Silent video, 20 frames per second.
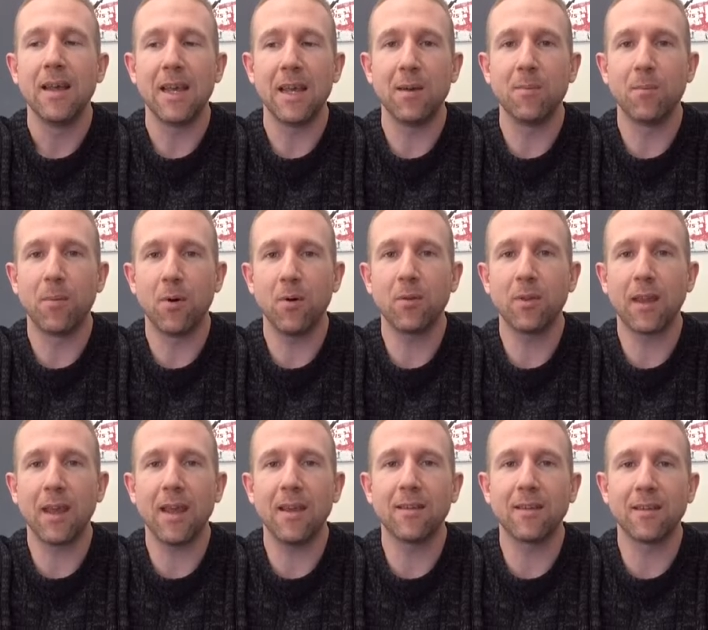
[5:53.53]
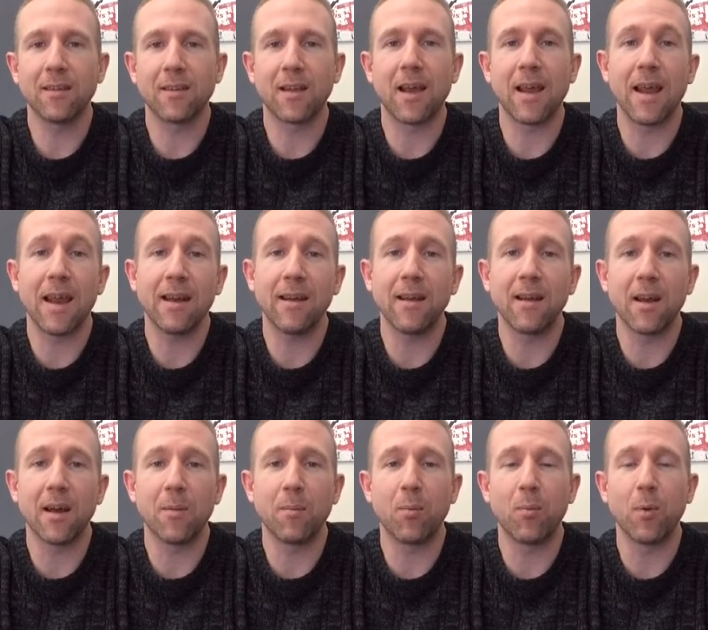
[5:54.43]
In both cases, I
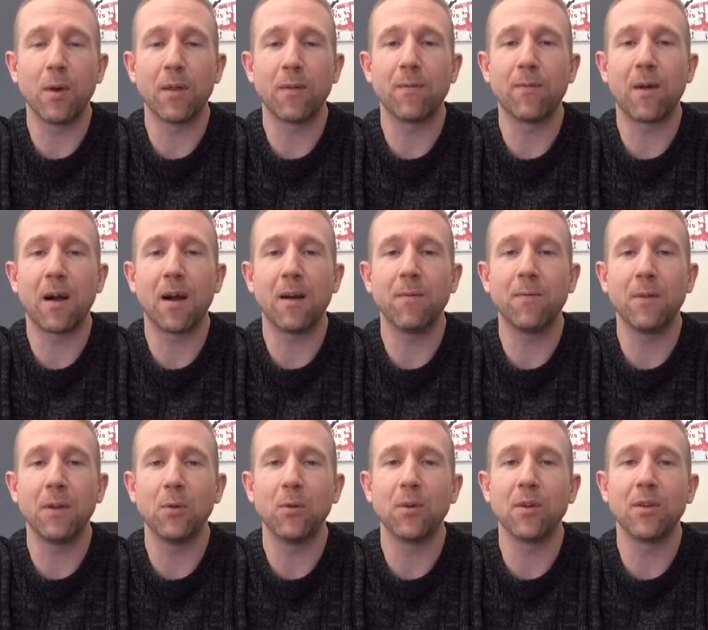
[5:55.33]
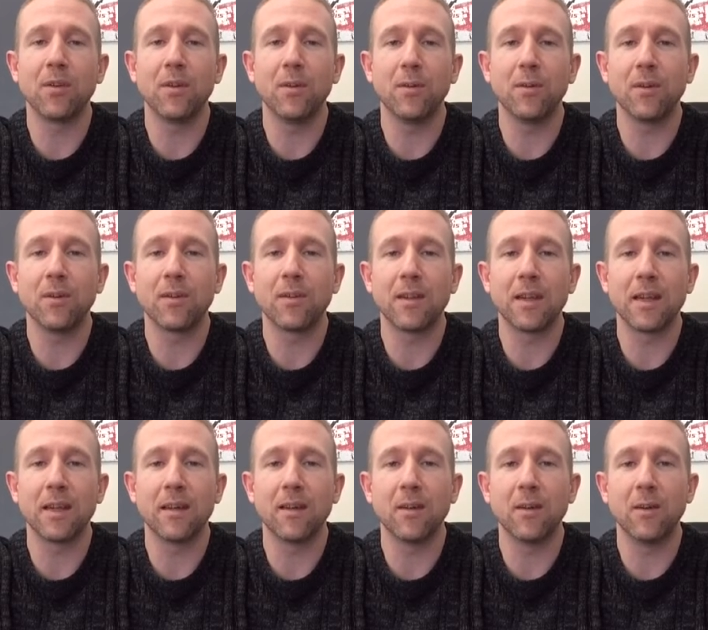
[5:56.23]
ended up with far fewer students
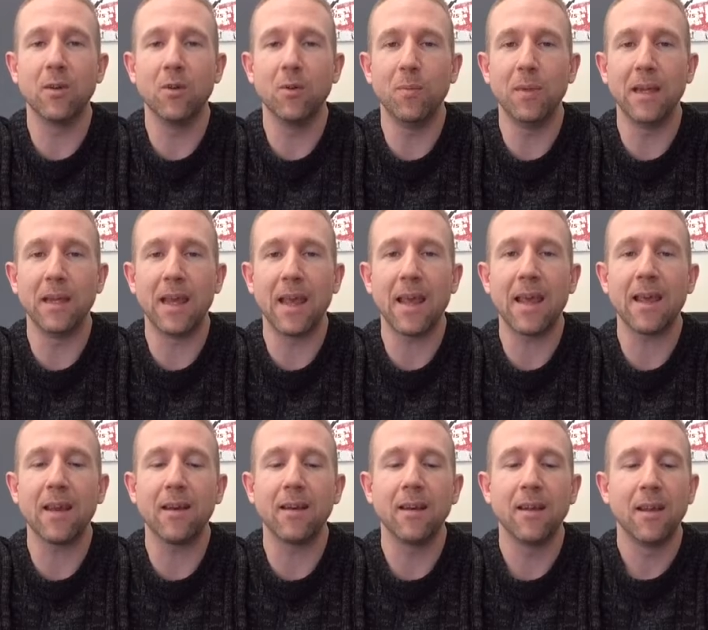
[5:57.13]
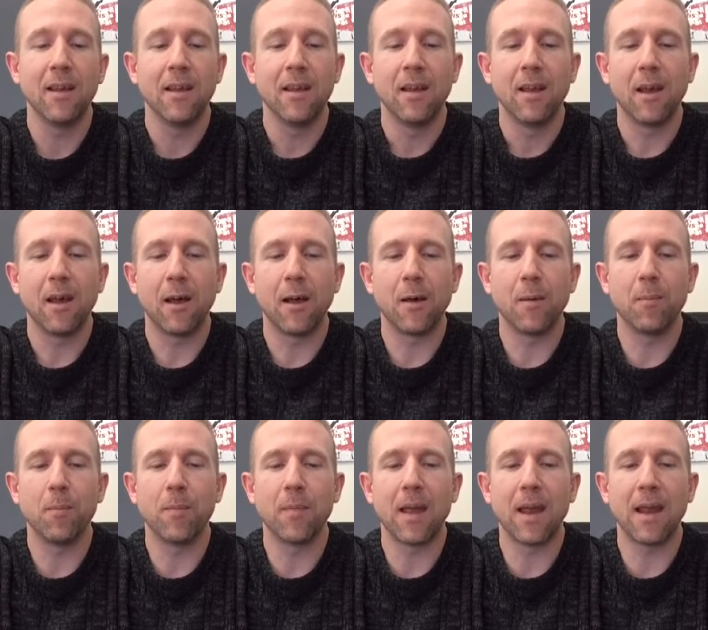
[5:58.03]
than who began.
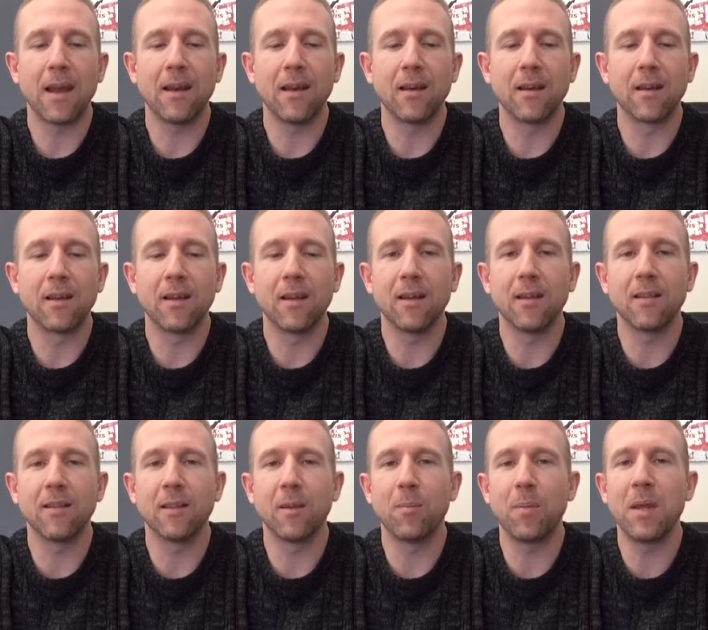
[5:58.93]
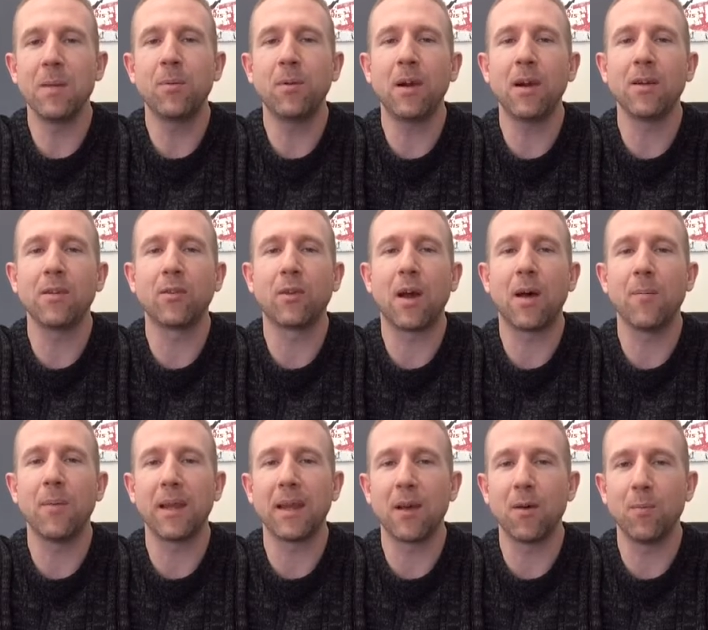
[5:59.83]
And the people aren't
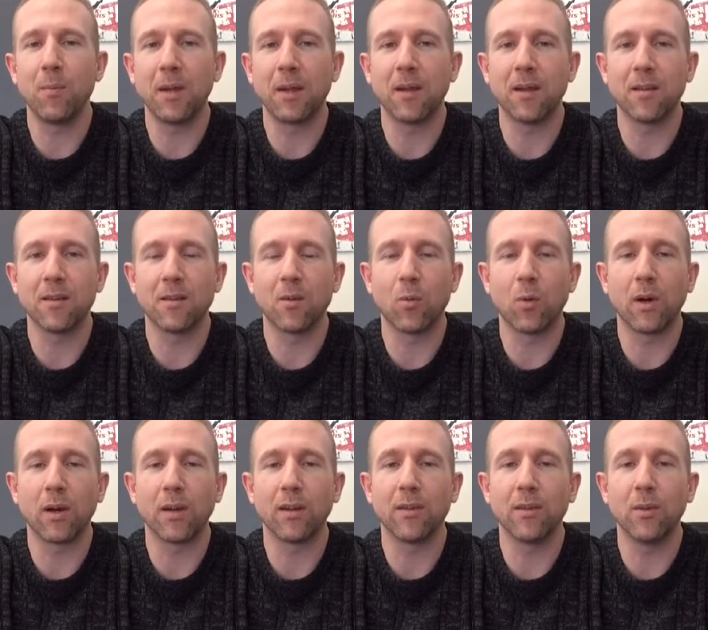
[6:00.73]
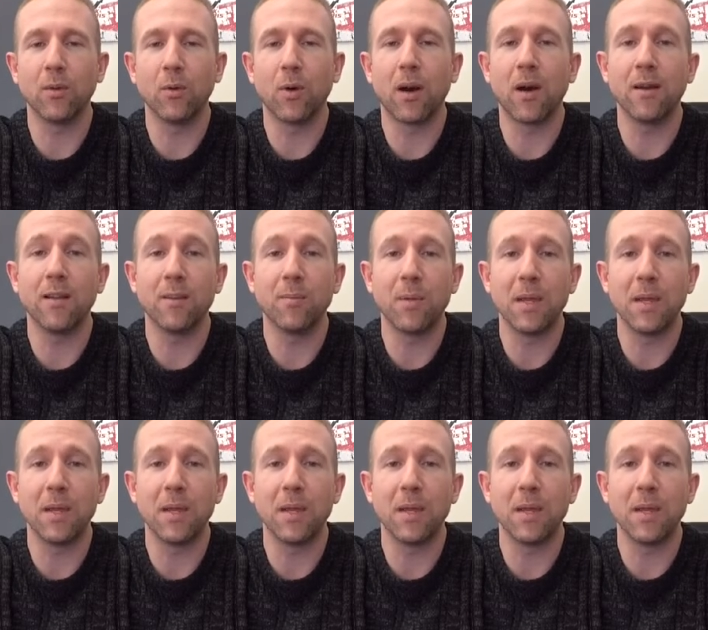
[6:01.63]
dropping out because the work is too hard.